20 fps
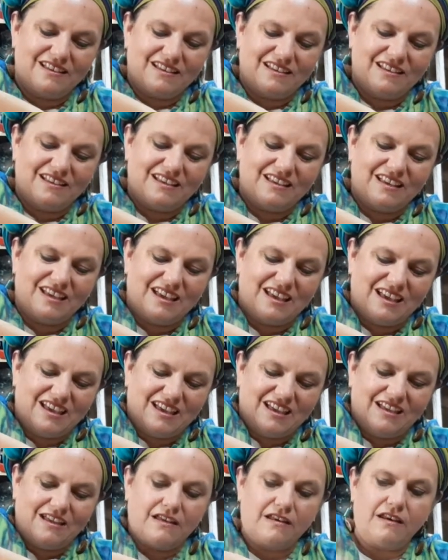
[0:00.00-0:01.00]

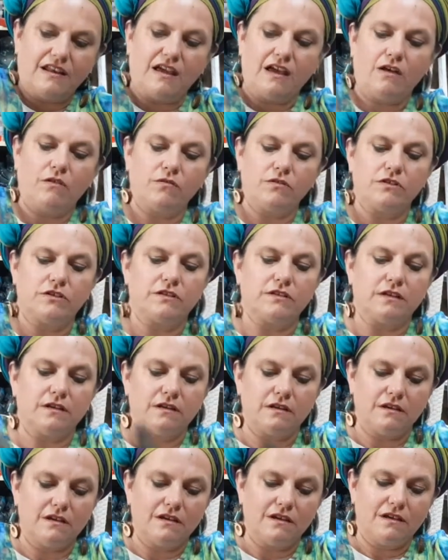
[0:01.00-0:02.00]
Okay, now we're just
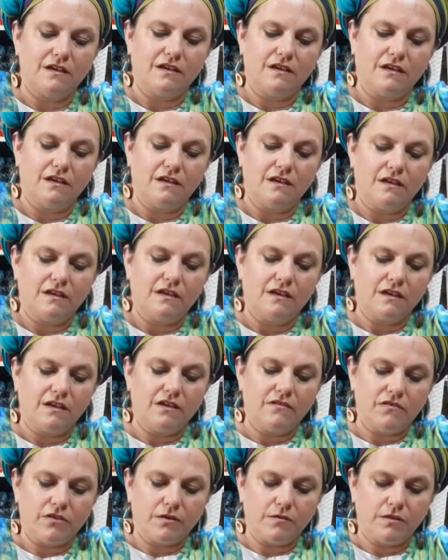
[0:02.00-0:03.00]
going to
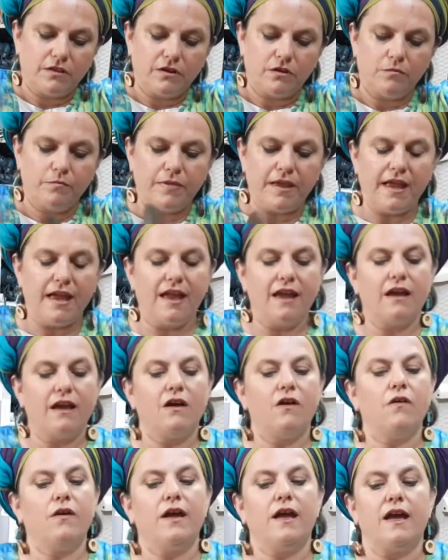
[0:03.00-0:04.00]
give it a little bang.
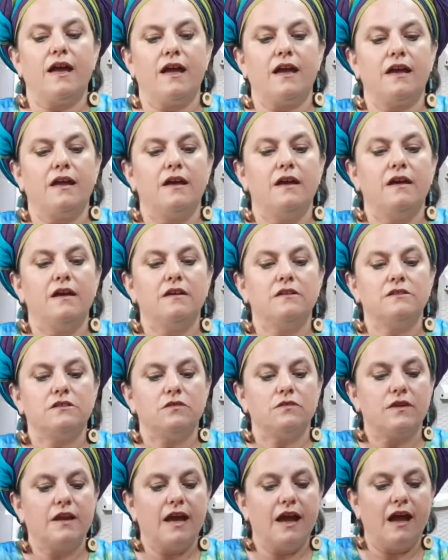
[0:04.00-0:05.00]
Okay, so
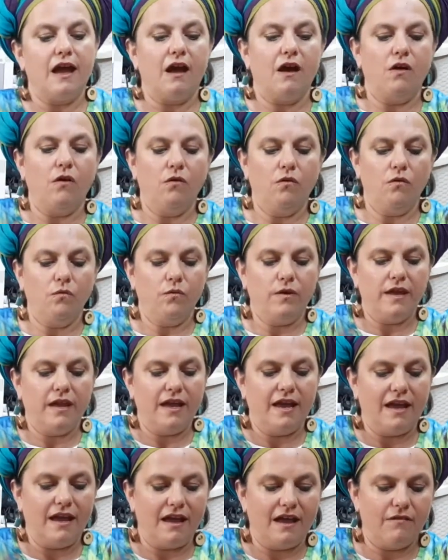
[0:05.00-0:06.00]
now we
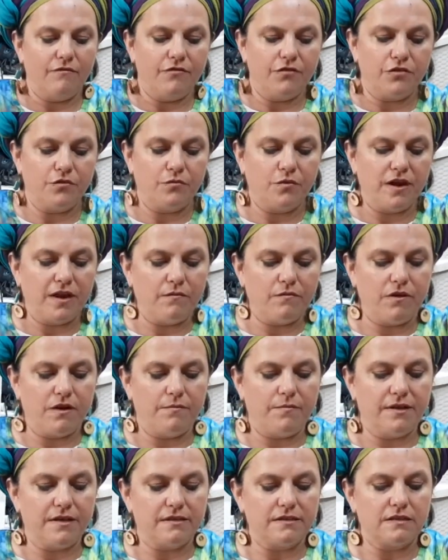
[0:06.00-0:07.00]
have 3
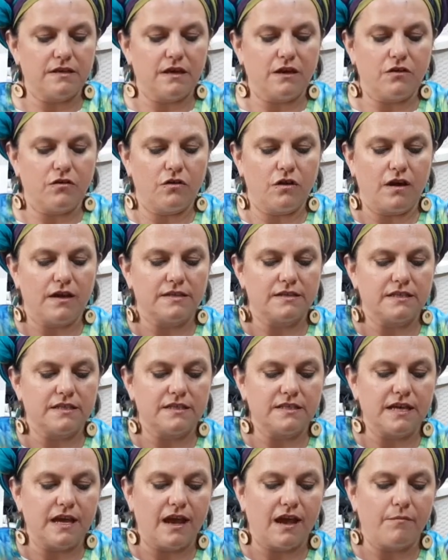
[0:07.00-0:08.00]
ribbons across the
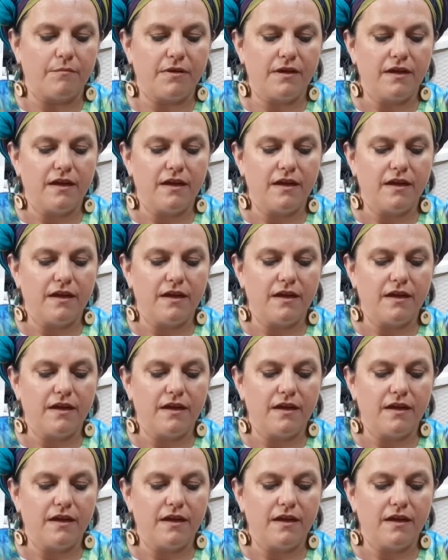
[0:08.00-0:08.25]
top.